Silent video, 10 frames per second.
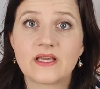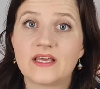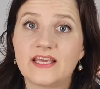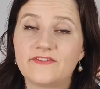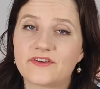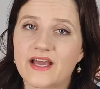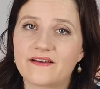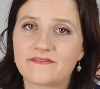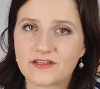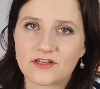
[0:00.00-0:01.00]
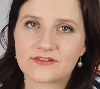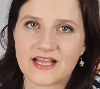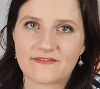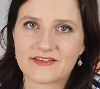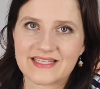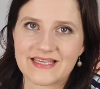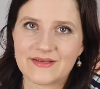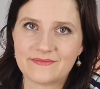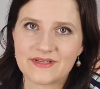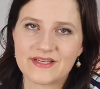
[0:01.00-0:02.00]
If you have low self-esteem,